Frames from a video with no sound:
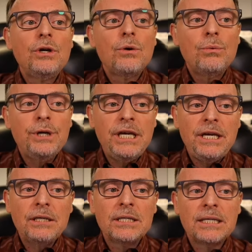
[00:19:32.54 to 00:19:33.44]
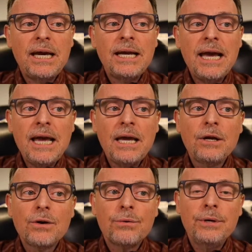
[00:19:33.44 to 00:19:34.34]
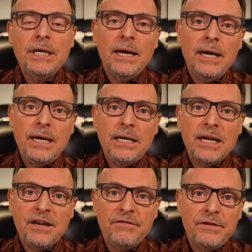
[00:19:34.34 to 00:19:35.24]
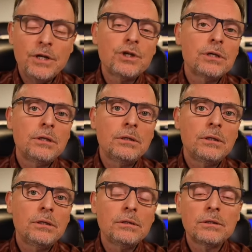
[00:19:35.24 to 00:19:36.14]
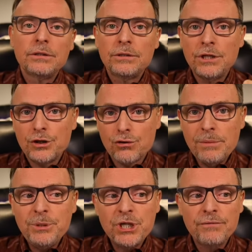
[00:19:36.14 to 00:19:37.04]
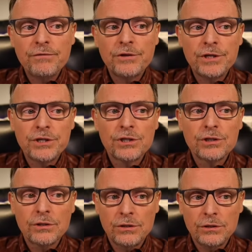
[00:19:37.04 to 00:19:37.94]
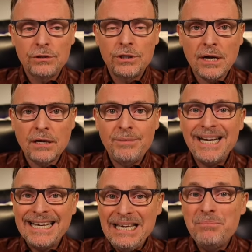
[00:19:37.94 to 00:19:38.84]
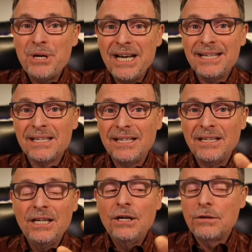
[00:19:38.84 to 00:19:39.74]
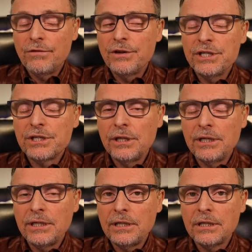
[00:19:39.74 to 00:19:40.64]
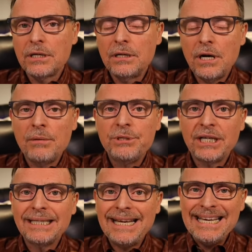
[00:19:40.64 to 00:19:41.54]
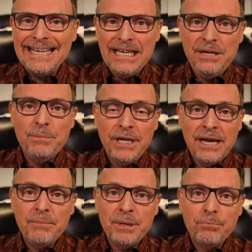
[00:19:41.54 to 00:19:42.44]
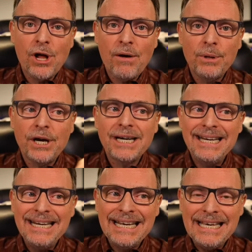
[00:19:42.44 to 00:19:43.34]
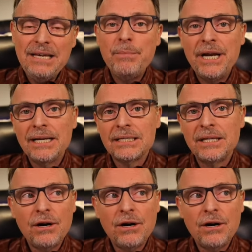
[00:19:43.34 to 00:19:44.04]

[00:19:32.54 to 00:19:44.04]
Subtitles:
we said, hey, create a fictional description for this document and keep it as for this object, and name it blah blah, and keep it as an